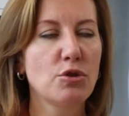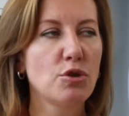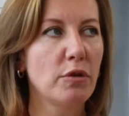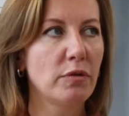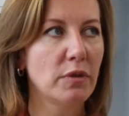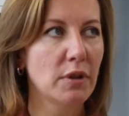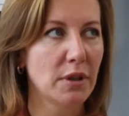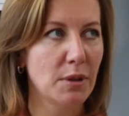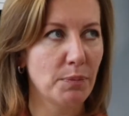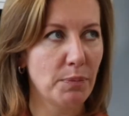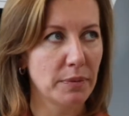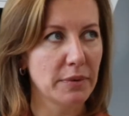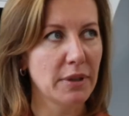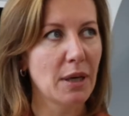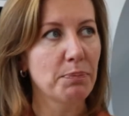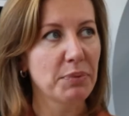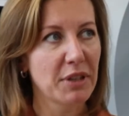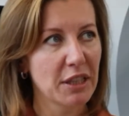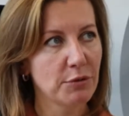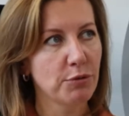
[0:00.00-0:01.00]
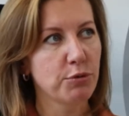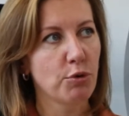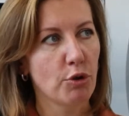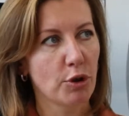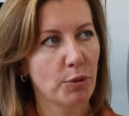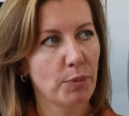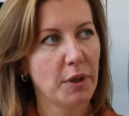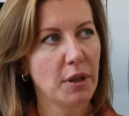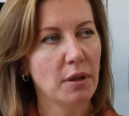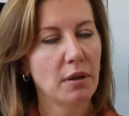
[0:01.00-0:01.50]
And it's all organized
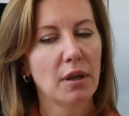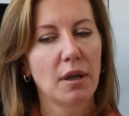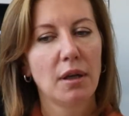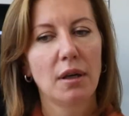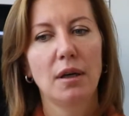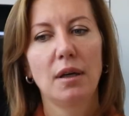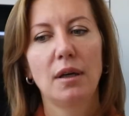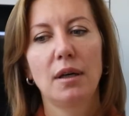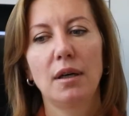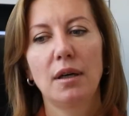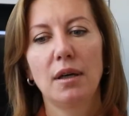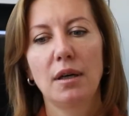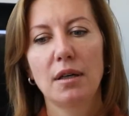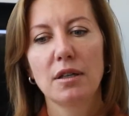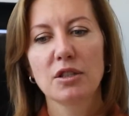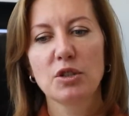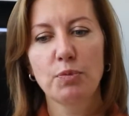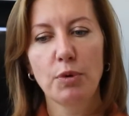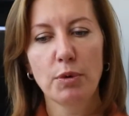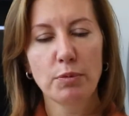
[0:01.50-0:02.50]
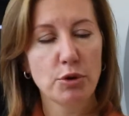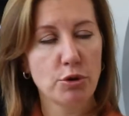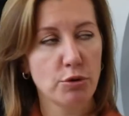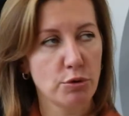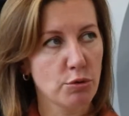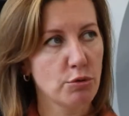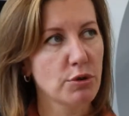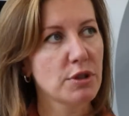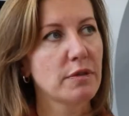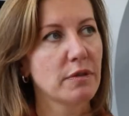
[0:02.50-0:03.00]
on a platform with the help
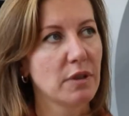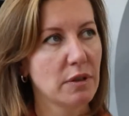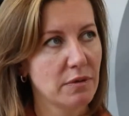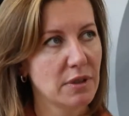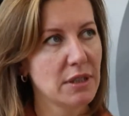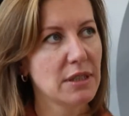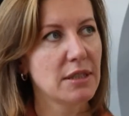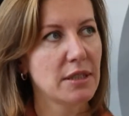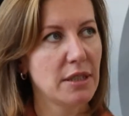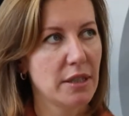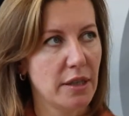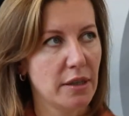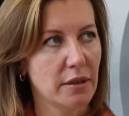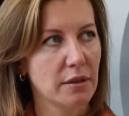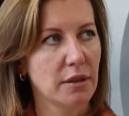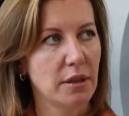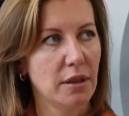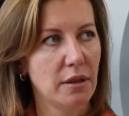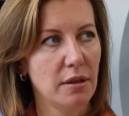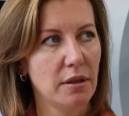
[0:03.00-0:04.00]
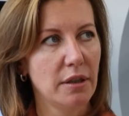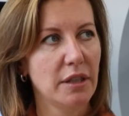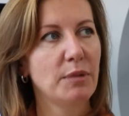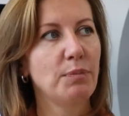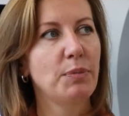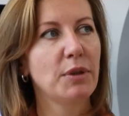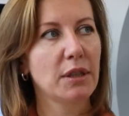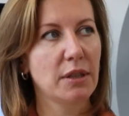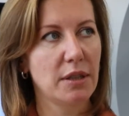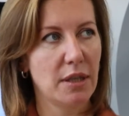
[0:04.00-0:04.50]
of artificial intelligence
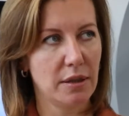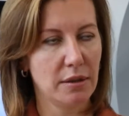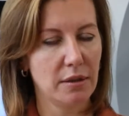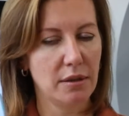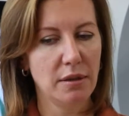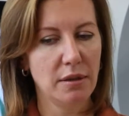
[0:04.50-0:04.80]
and big